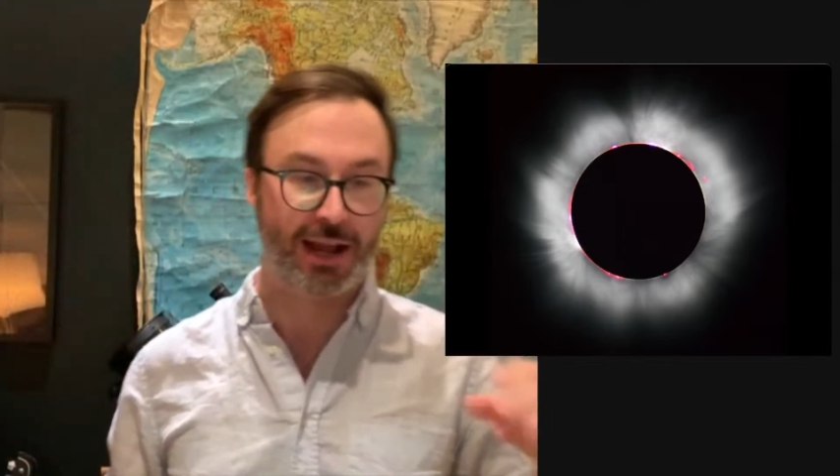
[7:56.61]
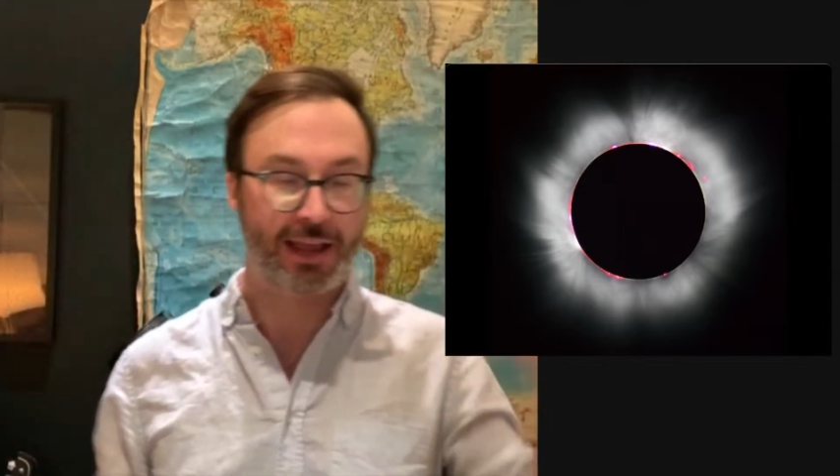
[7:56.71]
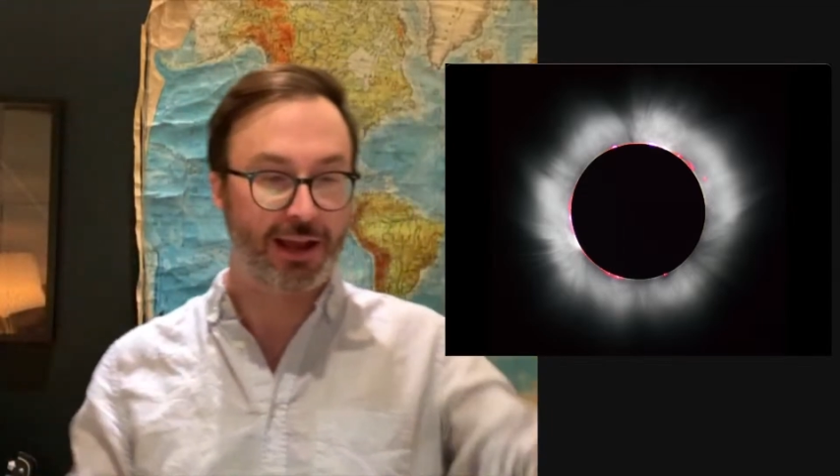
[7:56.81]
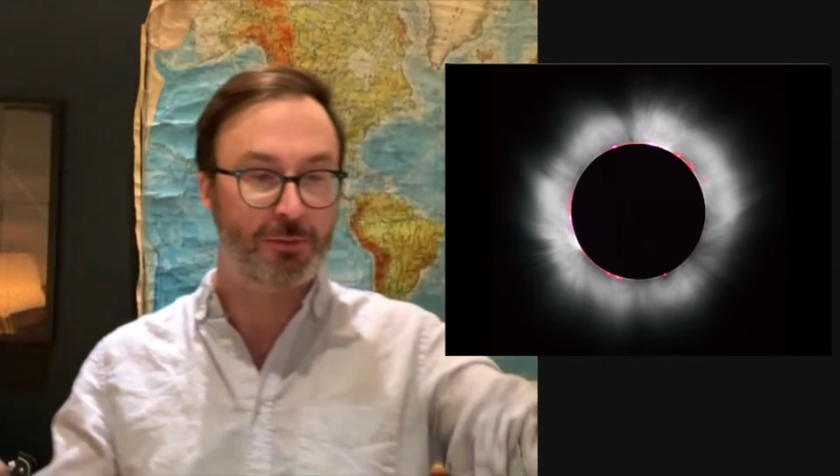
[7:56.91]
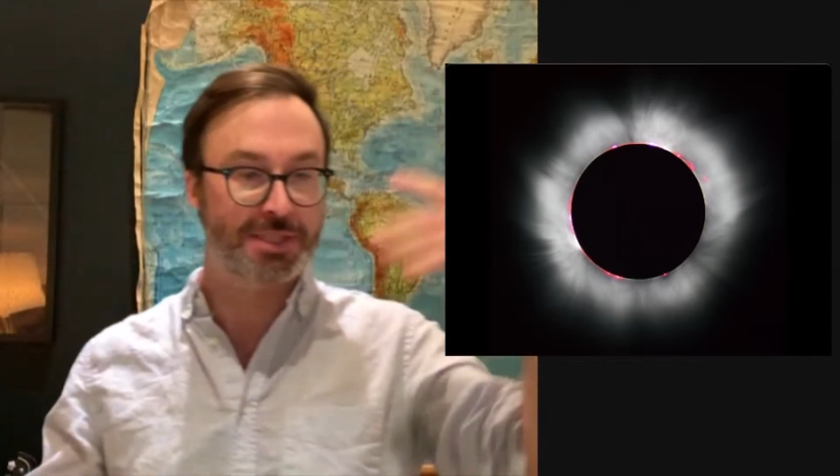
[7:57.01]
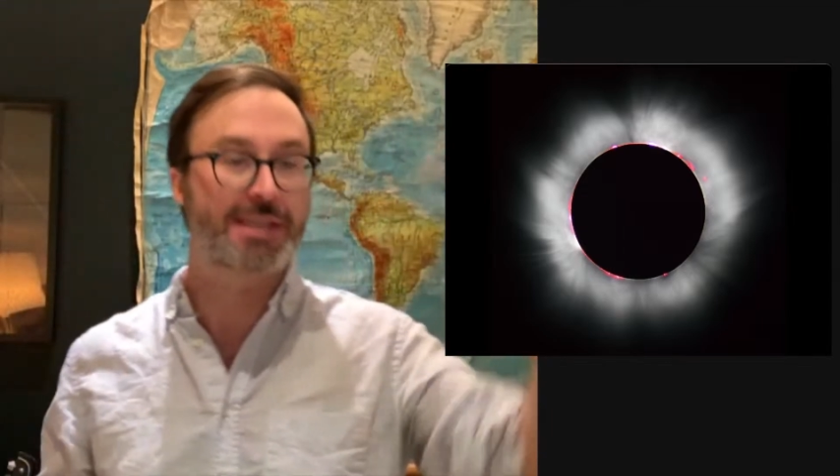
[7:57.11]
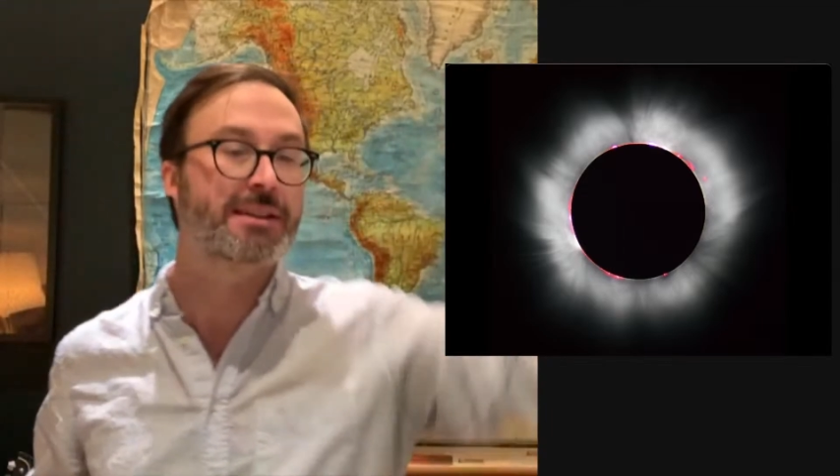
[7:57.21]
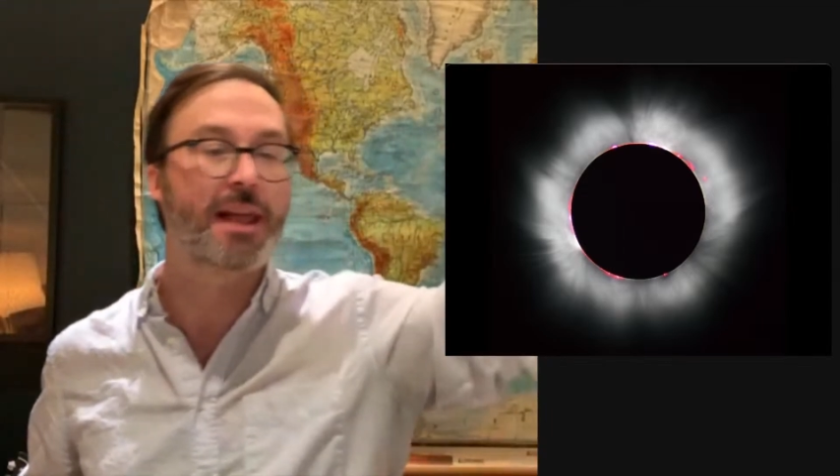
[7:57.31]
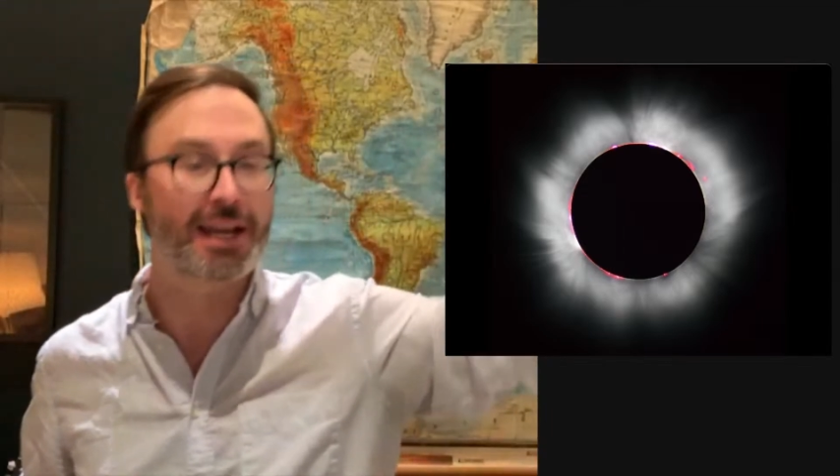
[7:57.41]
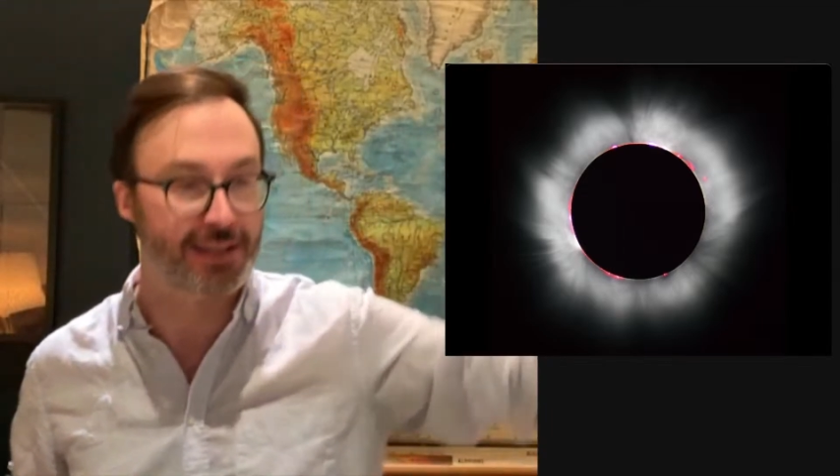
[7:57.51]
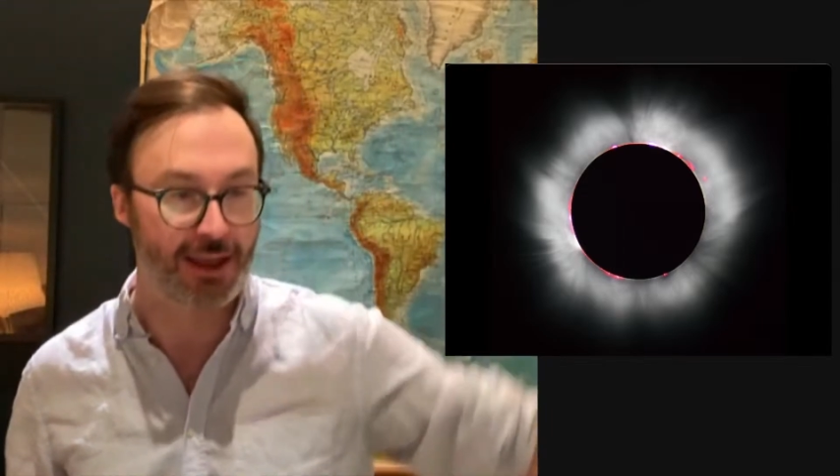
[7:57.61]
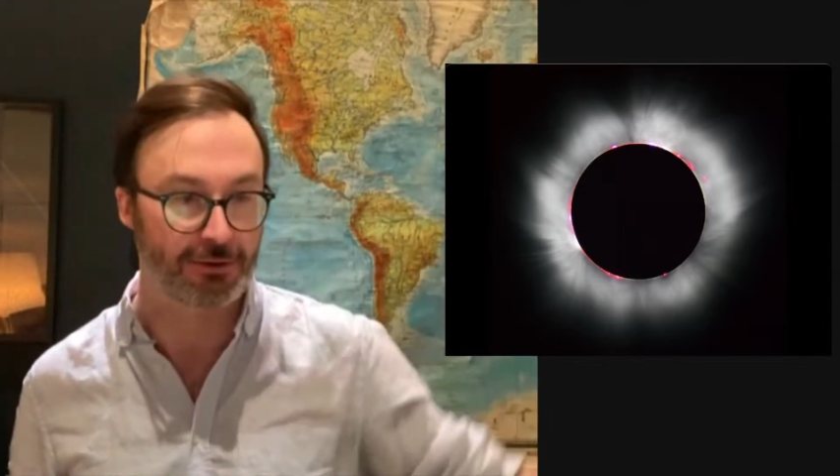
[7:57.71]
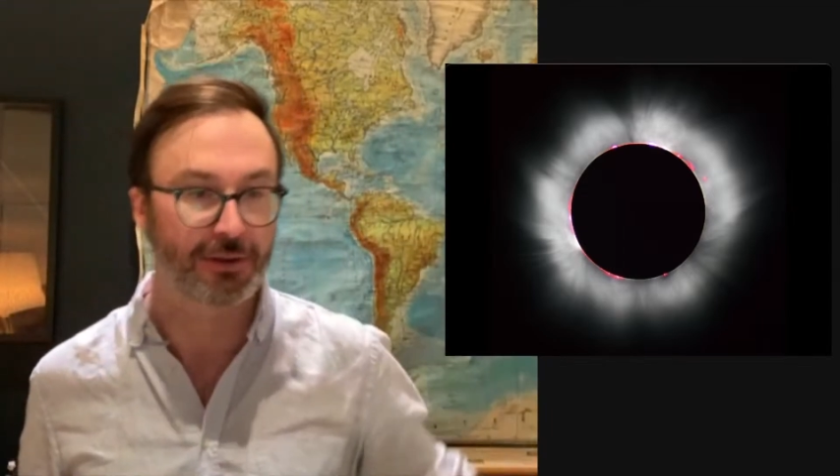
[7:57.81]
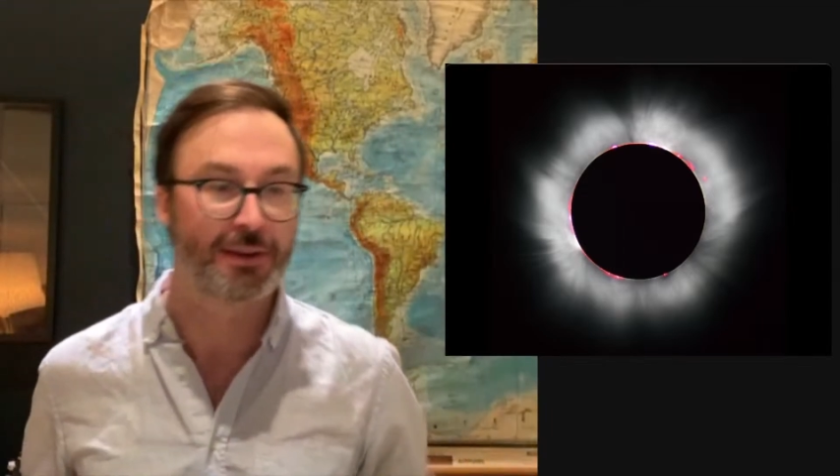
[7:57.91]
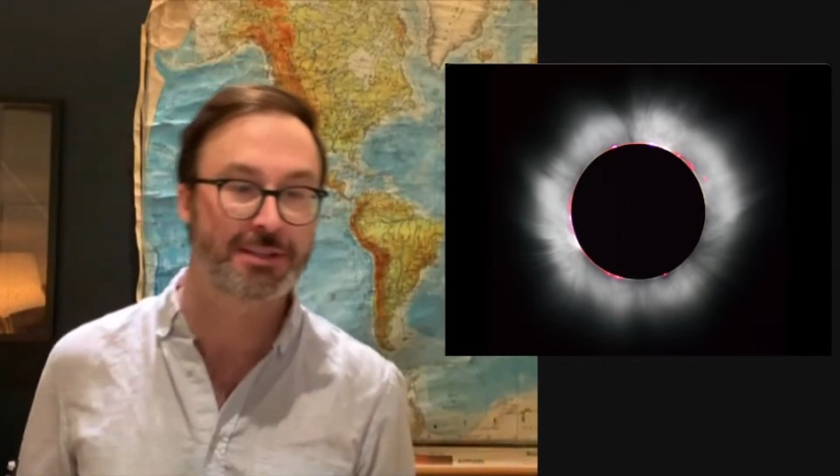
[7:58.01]
I almost need to lie down
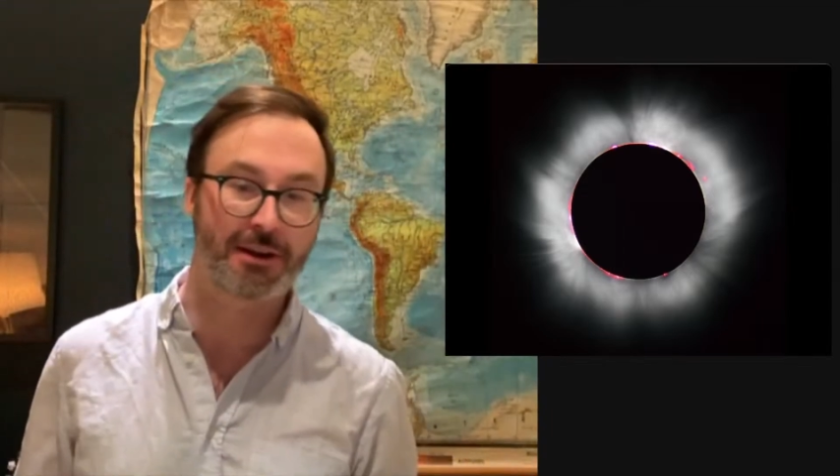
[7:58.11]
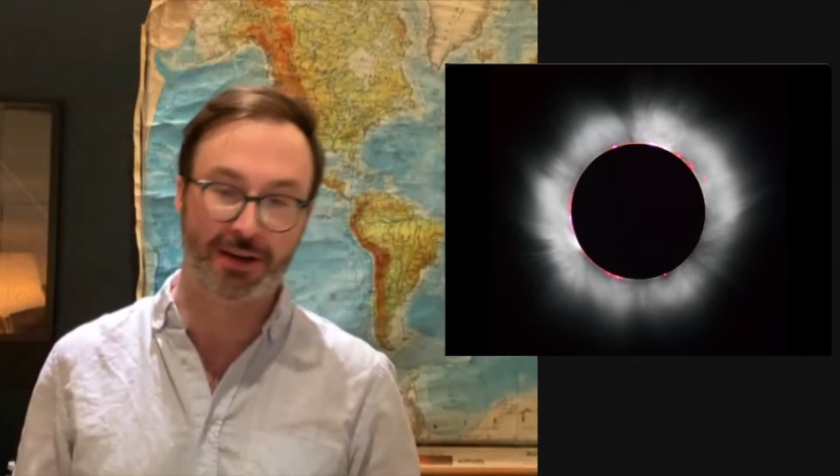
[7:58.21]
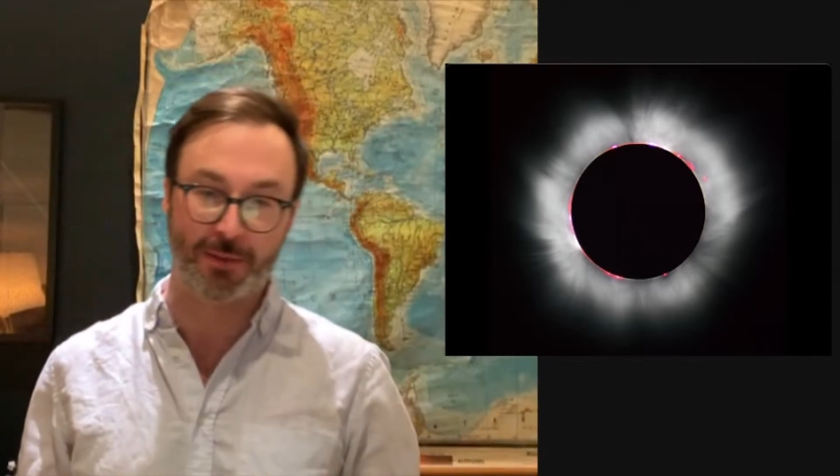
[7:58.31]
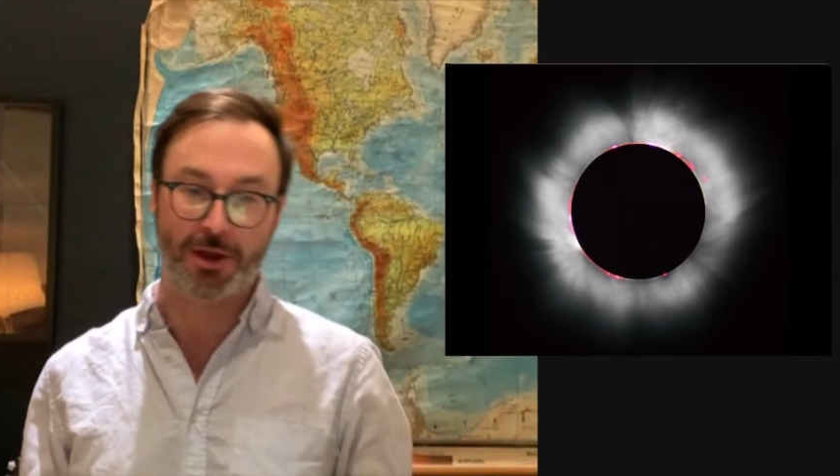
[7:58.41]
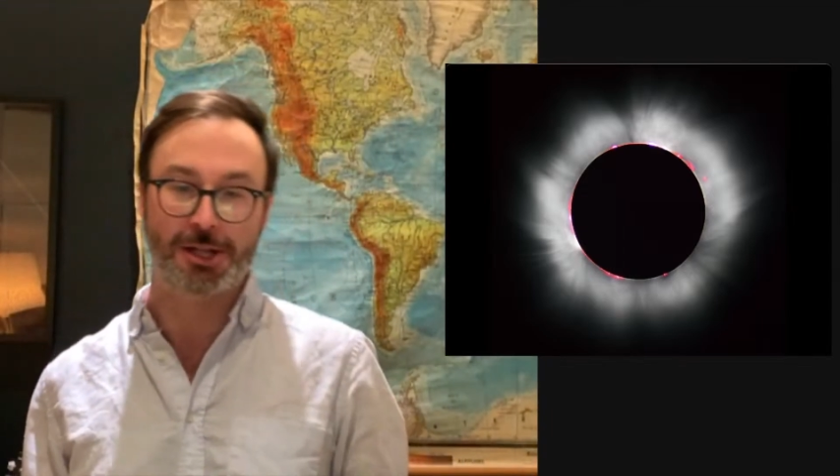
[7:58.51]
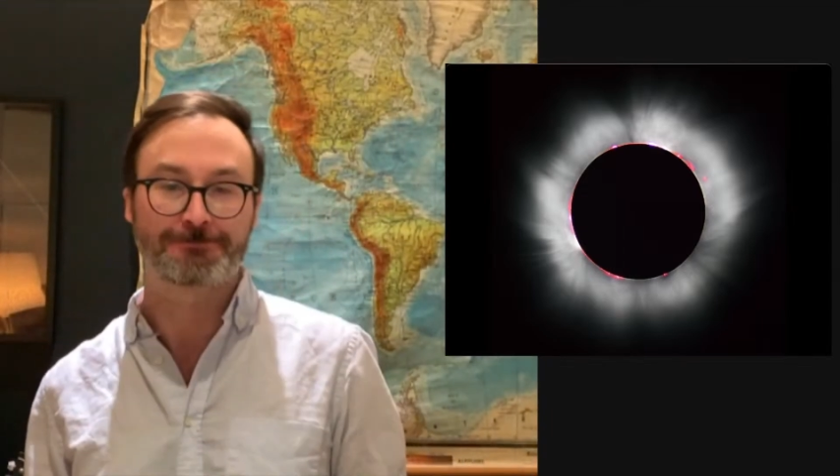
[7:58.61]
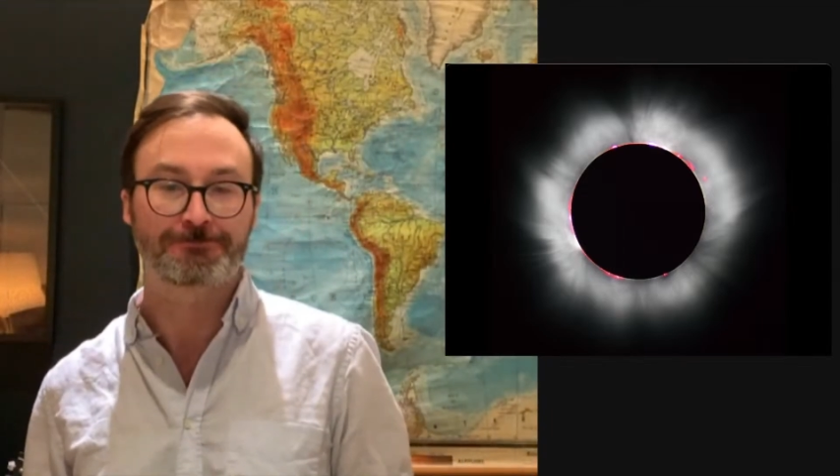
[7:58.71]
talking about it.